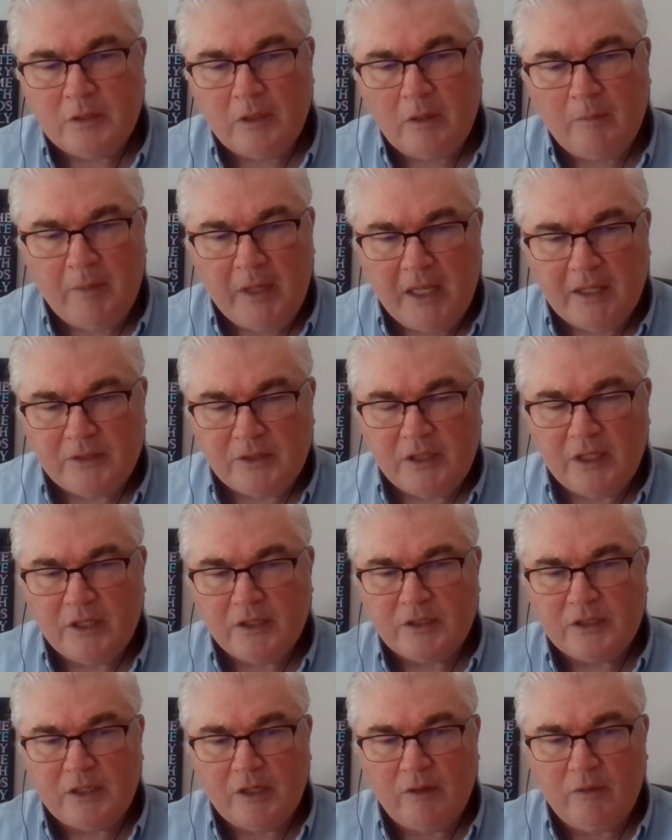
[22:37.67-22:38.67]
So let me ask
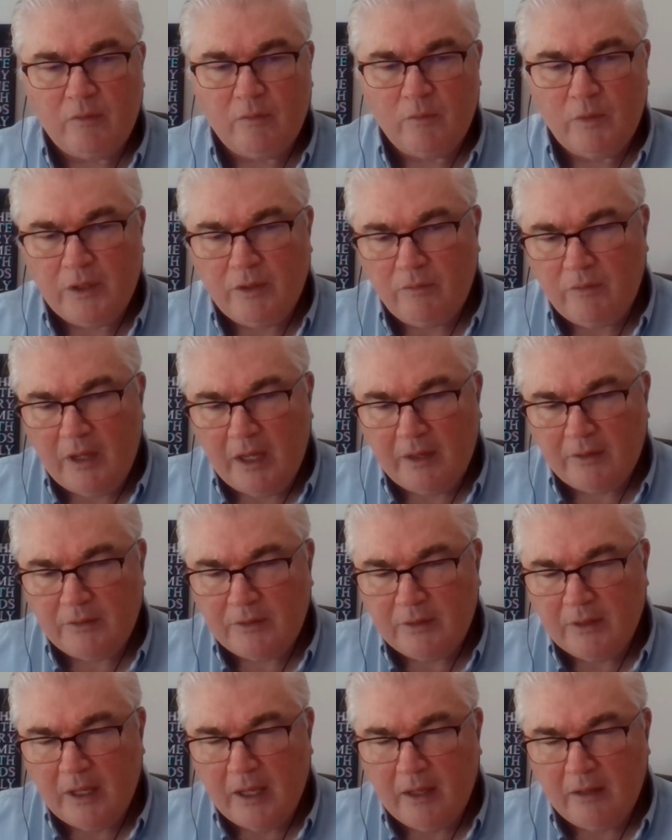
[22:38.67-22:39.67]
this: when you've
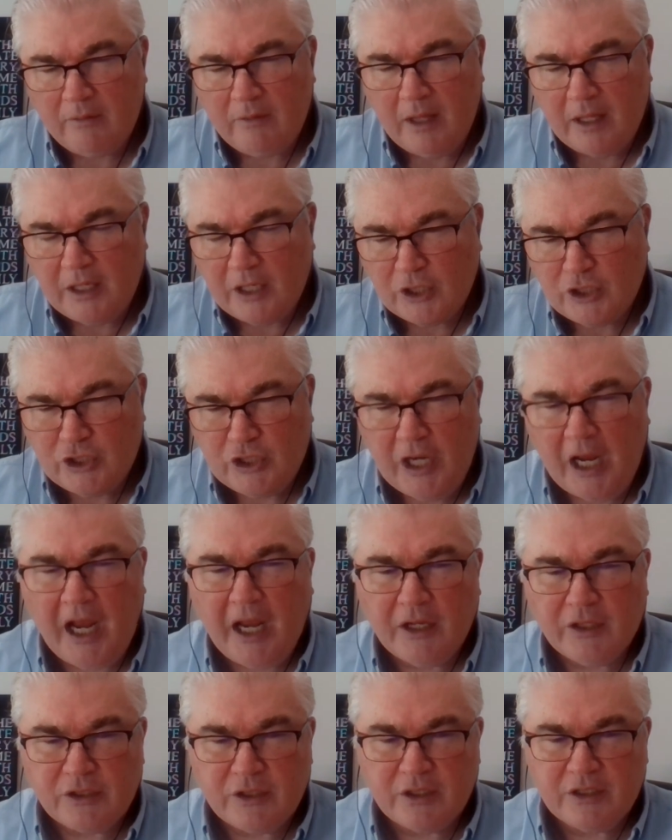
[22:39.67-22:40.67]
got like a
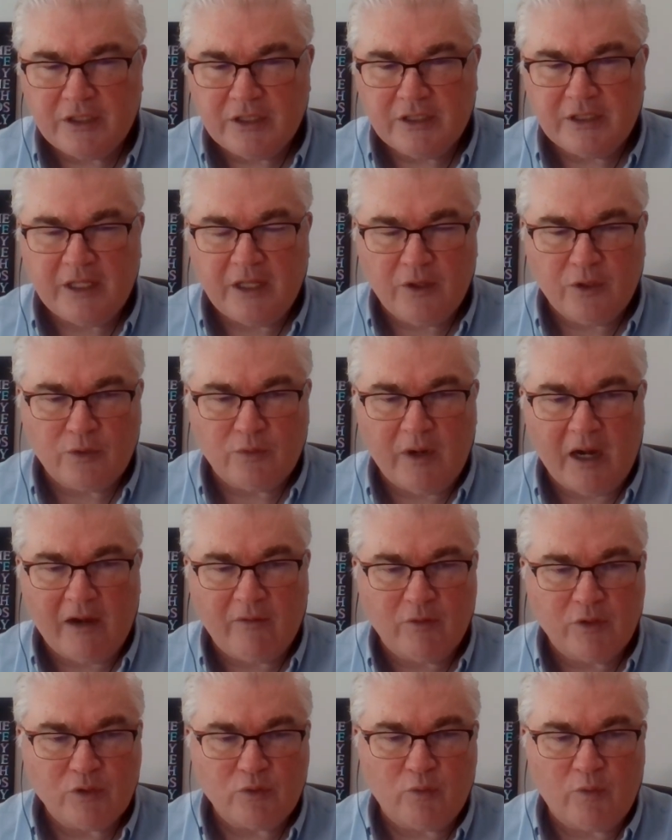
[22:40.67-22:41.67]
change, let's just say the
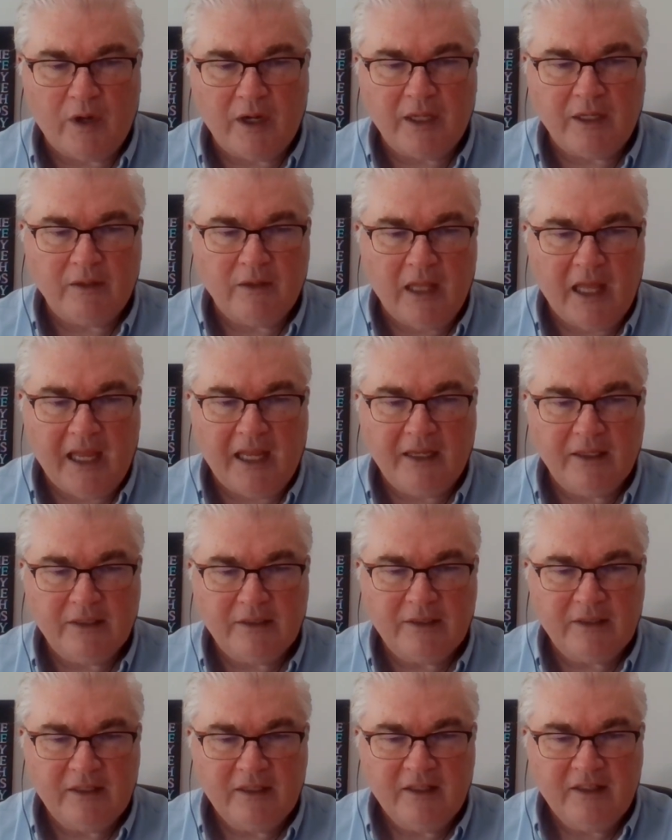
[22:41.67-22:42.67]
driver's running
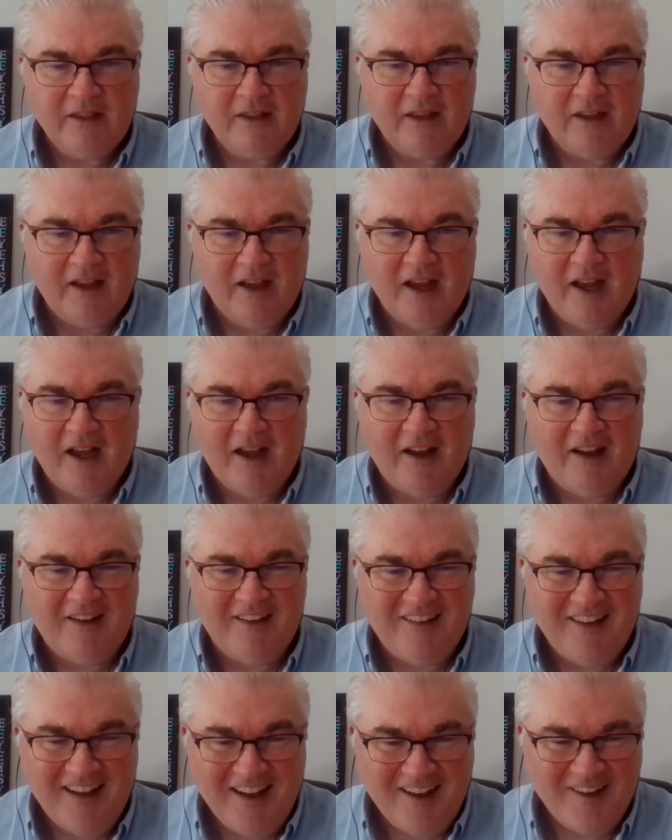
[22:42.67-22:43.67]
late,
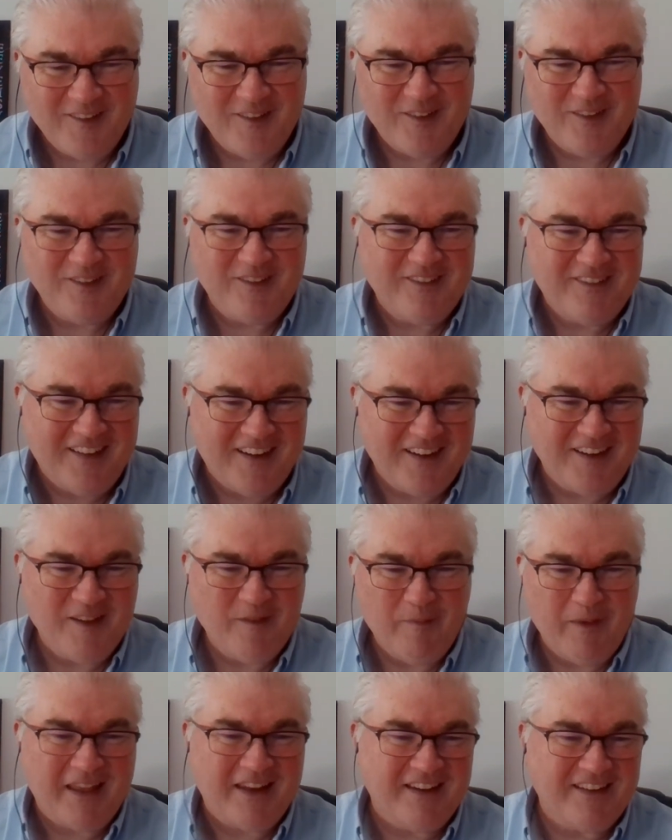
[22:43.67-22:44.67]
how do
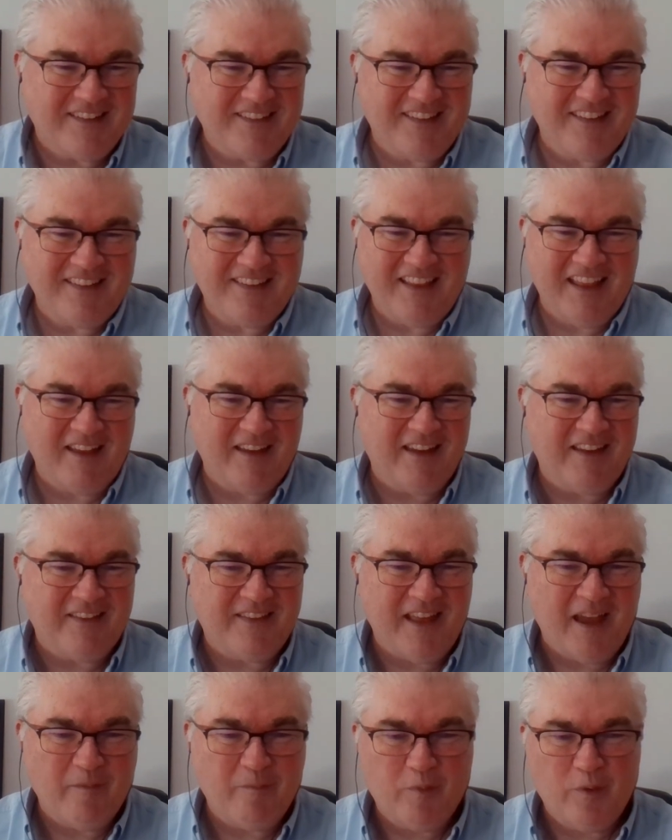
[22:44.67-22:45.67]
you manage that
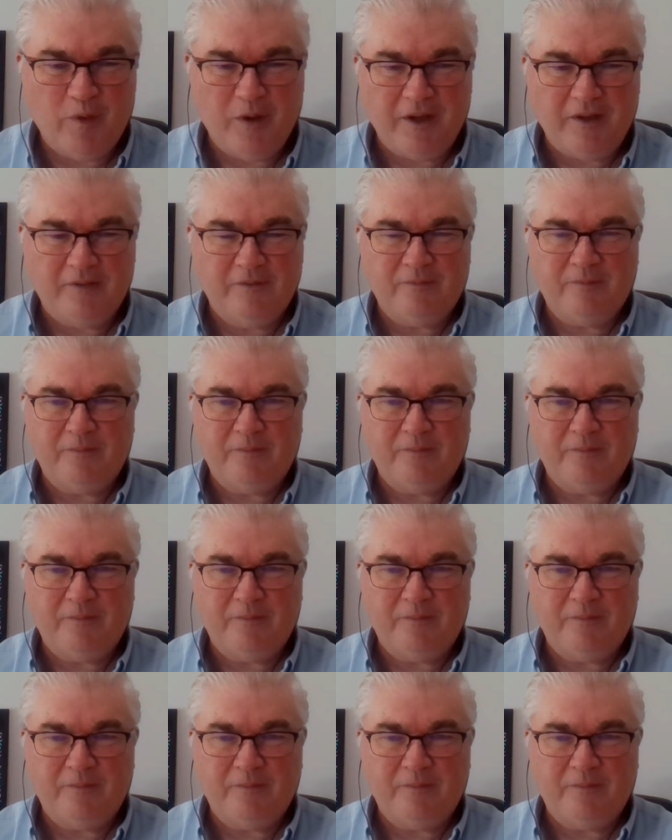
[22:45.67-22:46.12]
at that point?